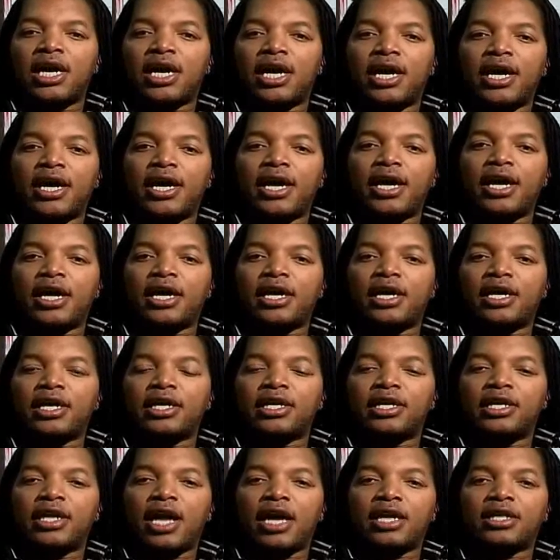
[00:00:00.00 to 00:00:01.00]
uh,
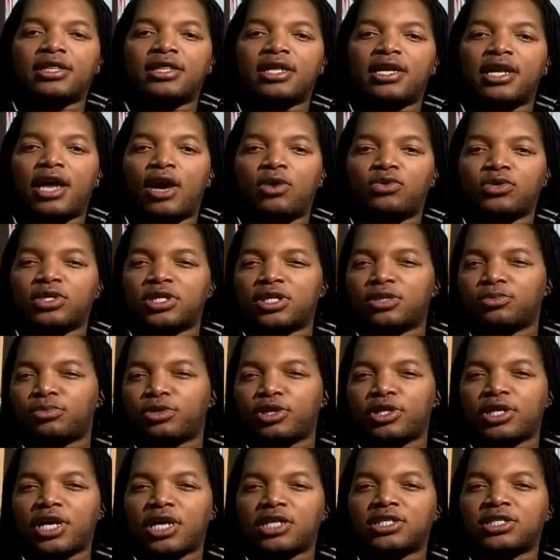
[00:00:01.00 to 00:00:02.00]
like the Lion King
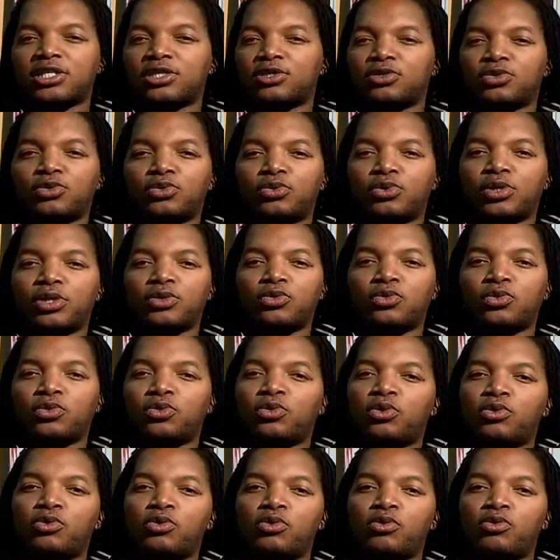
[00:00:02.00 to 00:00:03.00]
production, we,
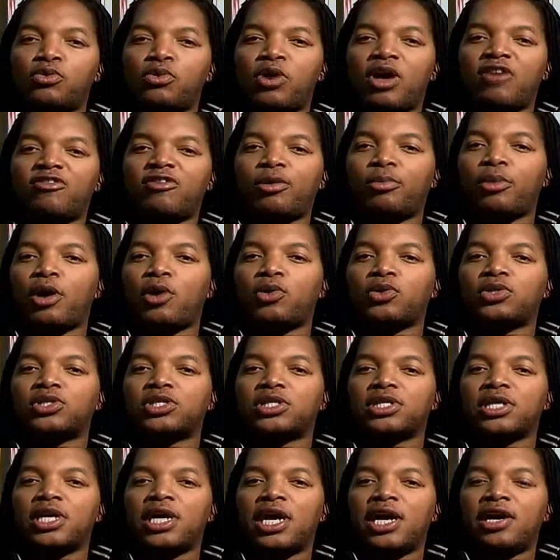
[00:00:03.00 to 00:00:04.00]
we, we, have about
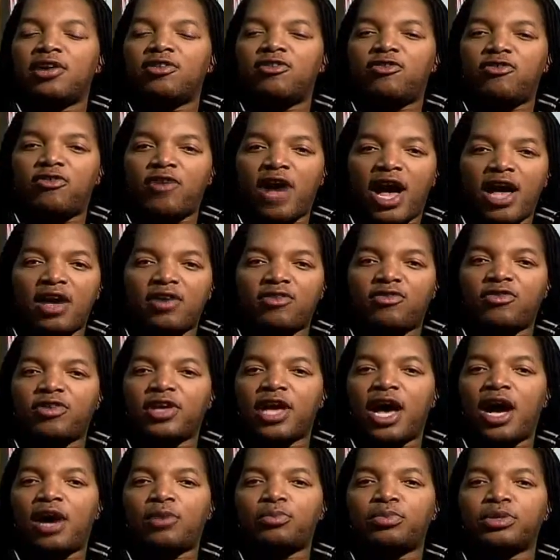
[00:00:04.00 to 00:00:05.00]
five
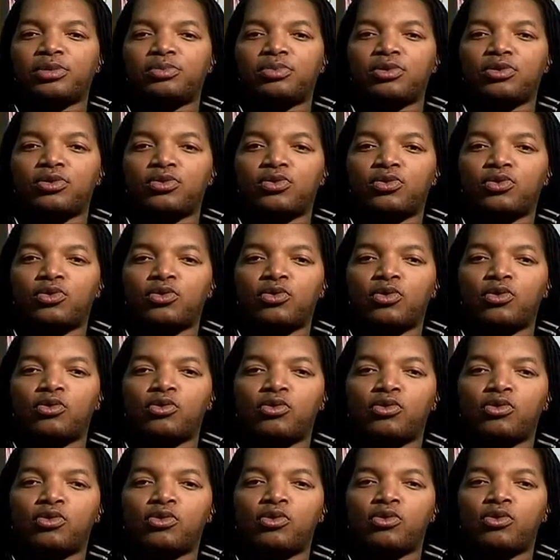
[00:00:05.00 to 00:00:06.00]
young people who,
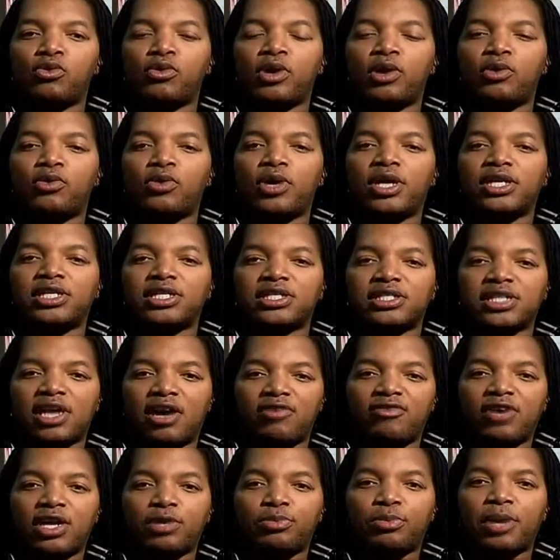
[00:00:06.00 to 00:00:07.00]
who, who were
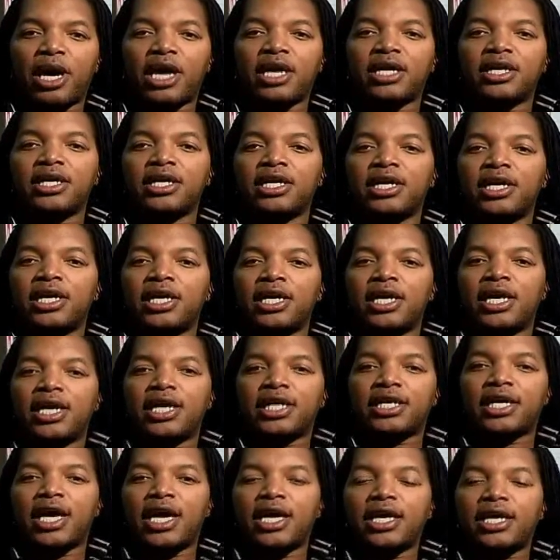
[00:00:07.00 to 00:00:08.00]
discovered by
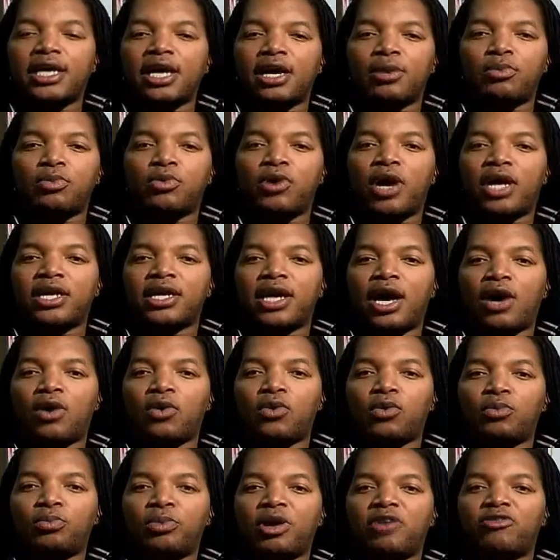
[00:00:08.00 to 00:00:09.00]
K.K. who are
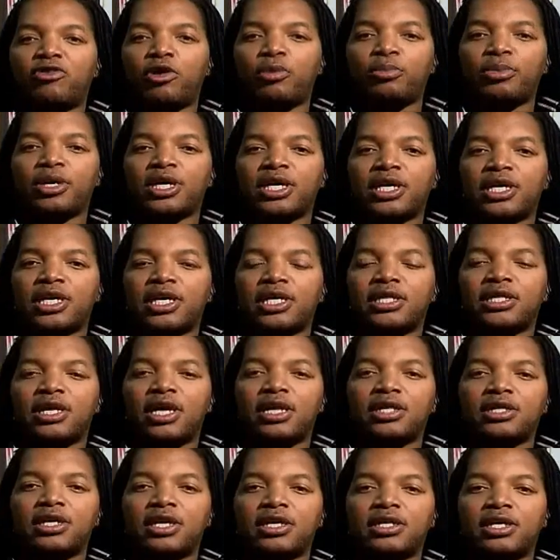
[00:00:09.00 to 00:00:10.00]
now performing in,
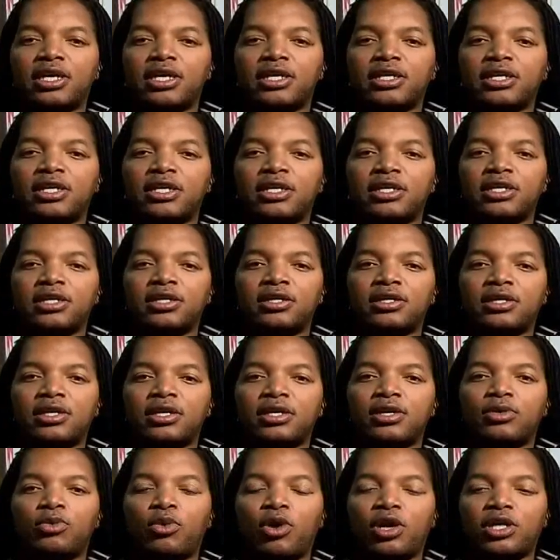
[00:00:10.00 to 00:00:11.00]
in, in, in
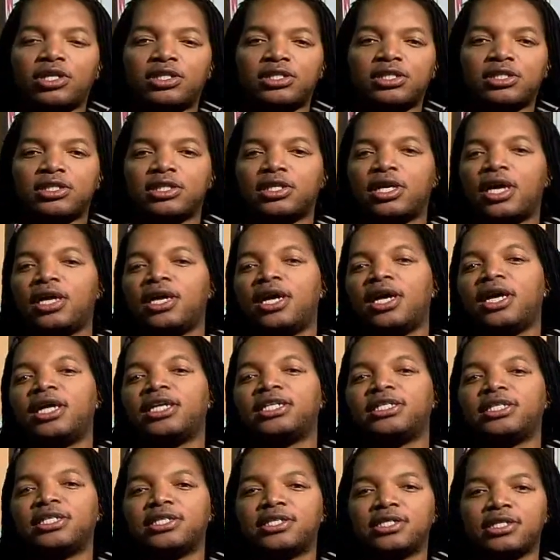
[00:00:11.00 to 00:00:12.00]
the Walt uh,
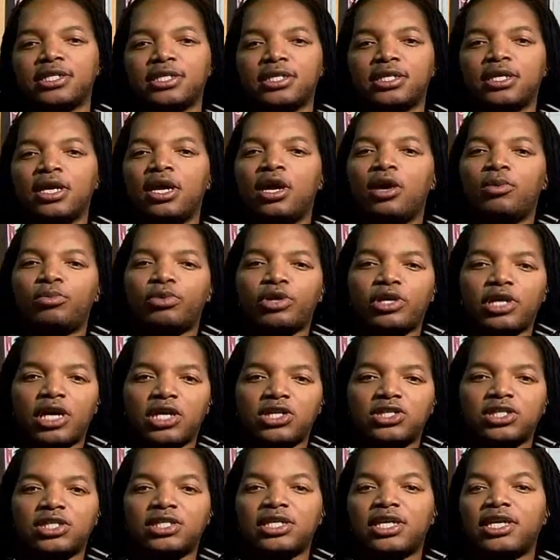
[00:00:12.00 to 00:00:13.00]
Disney
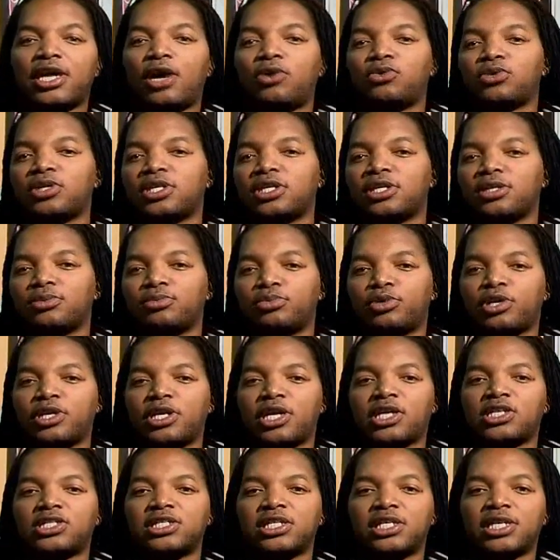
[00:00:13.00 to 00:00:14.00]
production, the Lion King
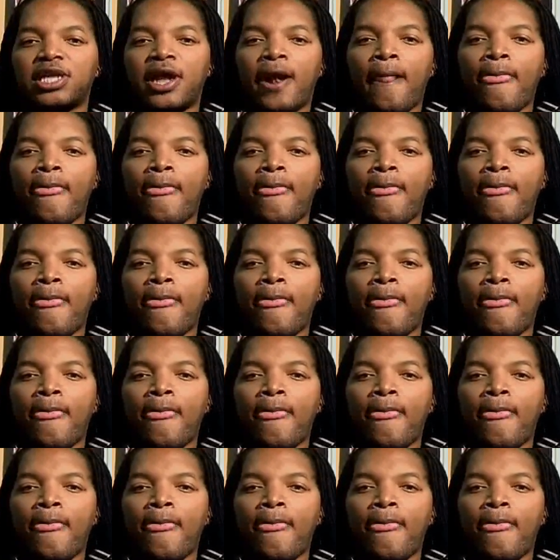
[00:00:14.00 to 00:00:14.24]
production.